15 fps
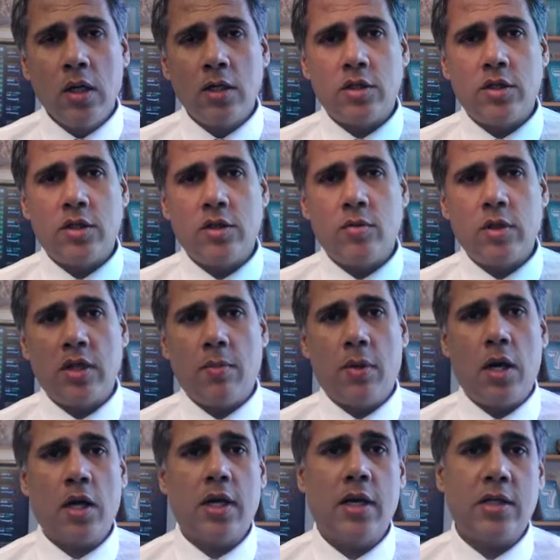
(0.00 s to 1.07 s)
to do with the
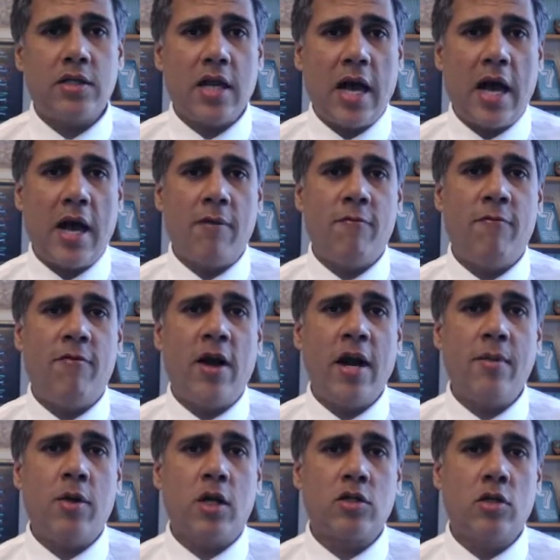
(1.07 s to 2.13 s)
markets, and
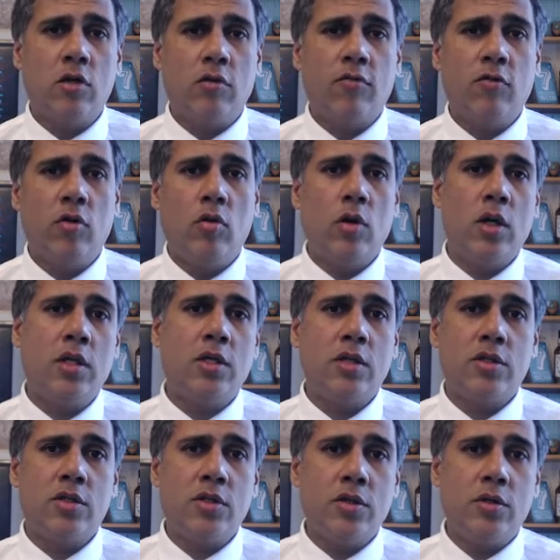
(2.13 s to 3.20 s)
very much look forward
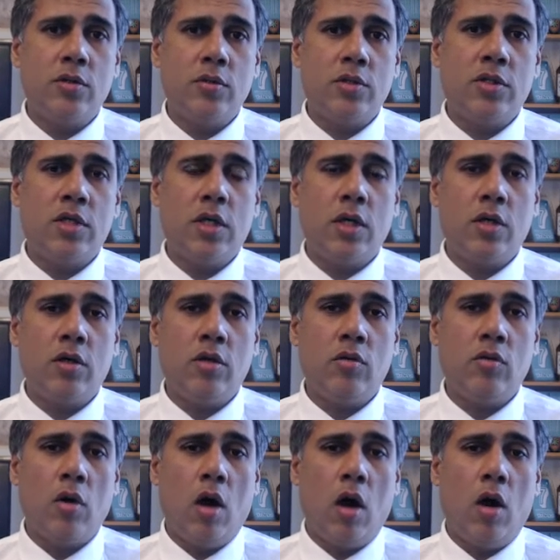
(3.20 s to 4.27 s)
to seeing
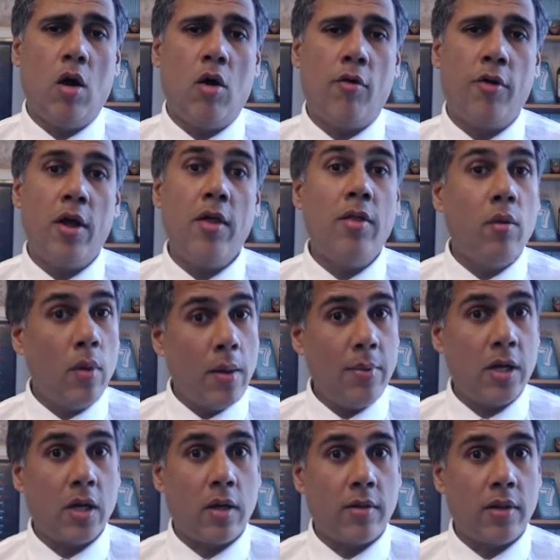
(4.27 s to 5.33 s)
you on the
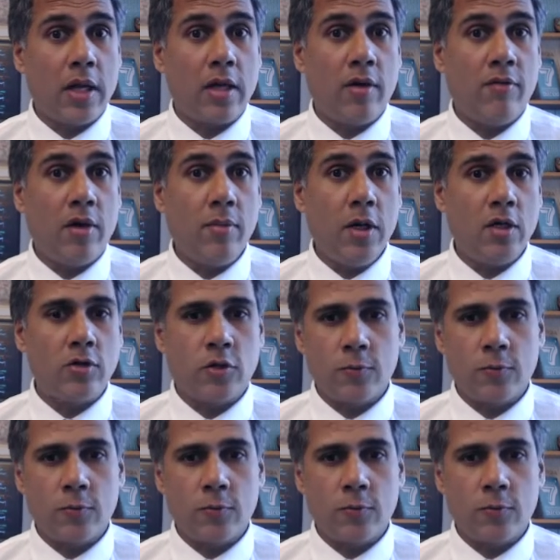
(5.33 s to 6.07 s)
webinar. Thank you very much.